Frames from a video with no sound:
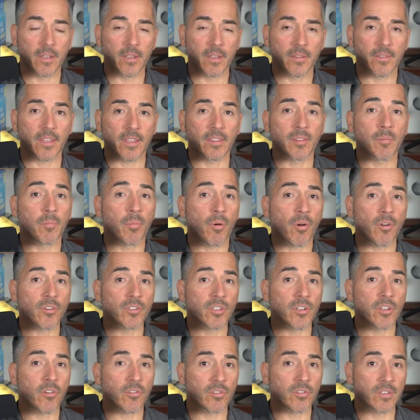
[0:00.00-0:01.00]
that the
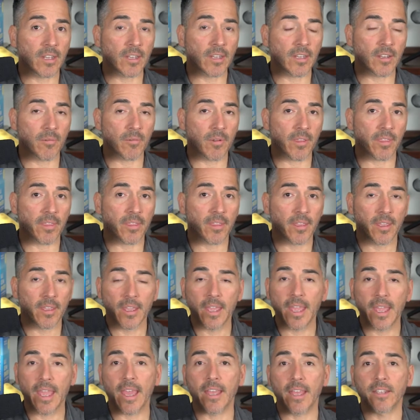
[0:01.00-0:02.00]
person you're dealing with
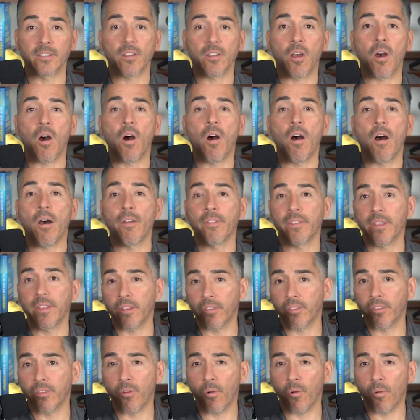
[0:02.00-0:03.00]
has all the
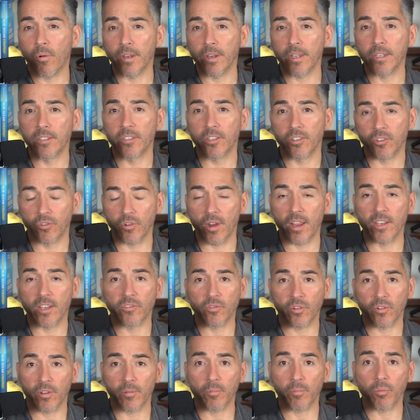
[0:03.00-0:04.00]
authority to
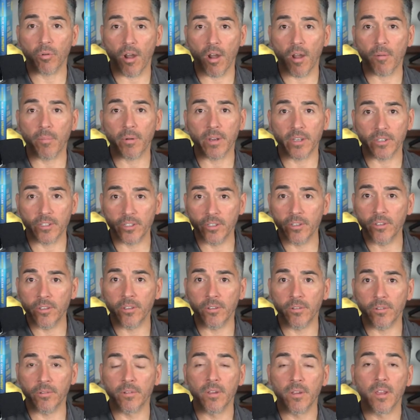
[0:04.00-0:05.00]
transfer the property to
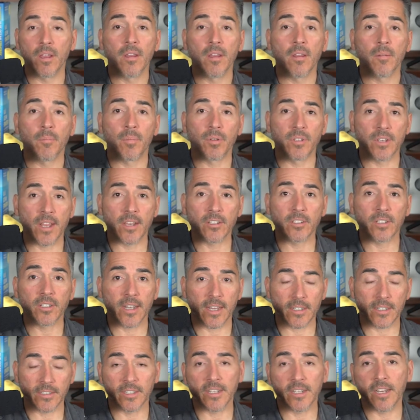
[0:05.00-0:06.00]
you, potentially
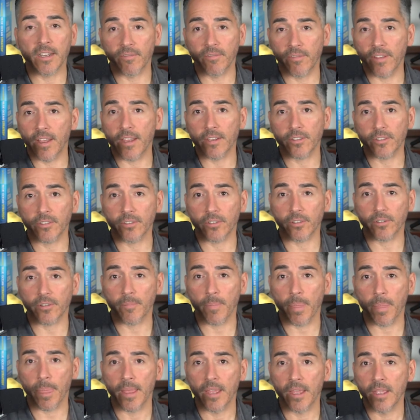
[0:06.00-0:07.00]
as an investor.
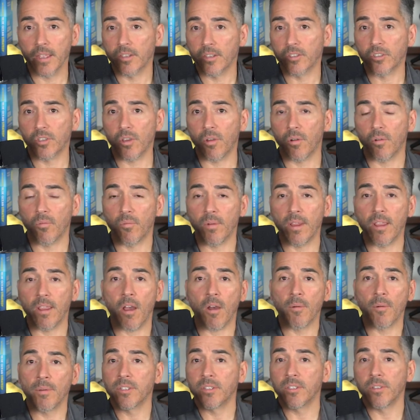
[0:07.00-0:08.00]
So we
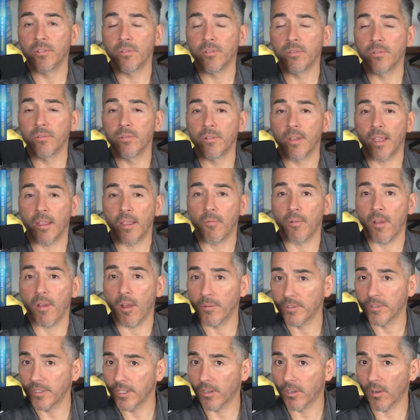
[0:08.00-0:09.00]
always do, and we
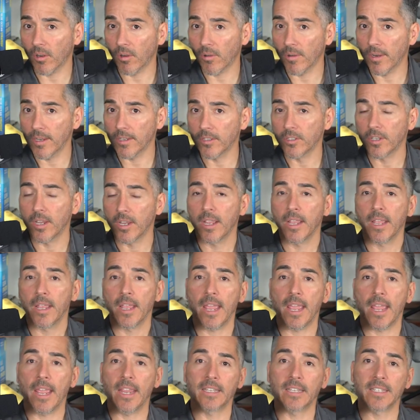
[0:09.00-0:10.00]
always encourage,
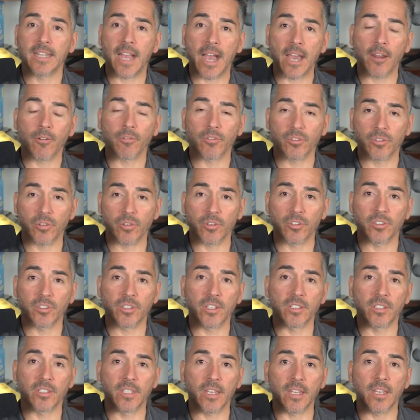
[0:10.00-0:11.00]
a title search
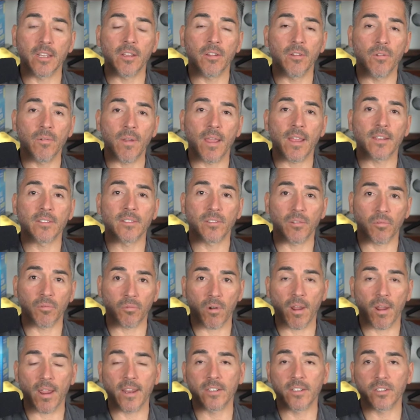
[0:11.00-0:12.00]
to see who has the
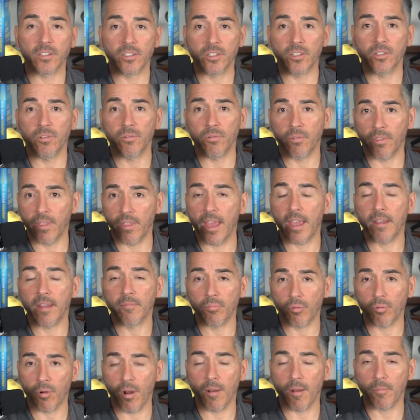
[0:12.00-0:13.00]
rights to
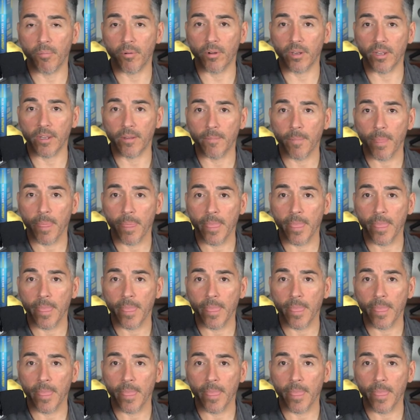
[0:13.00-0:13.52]
that property.